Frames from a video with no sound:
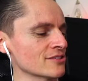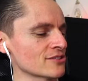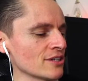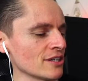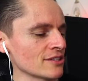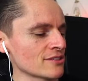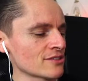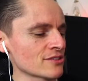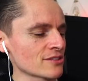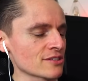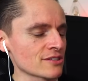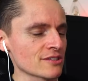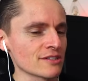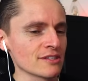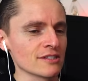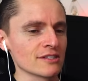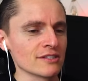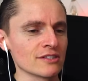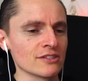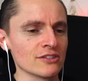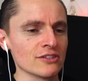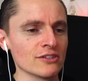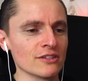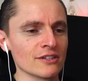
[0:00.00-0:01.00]
I just
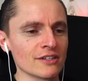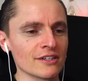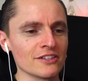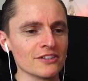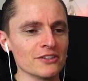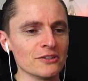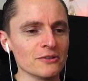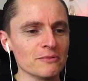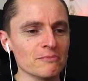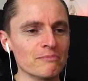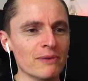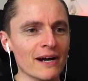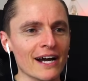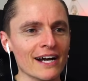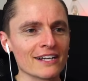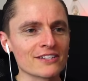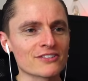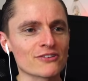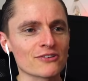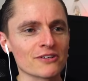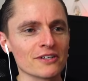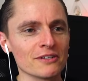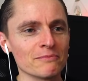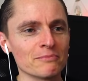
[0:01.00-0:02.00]
need a new
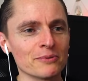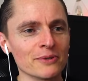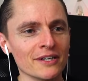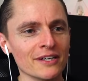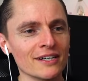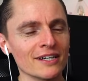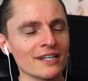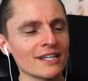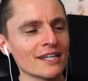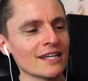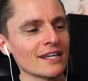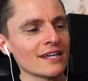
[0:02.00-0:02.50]
battery, but.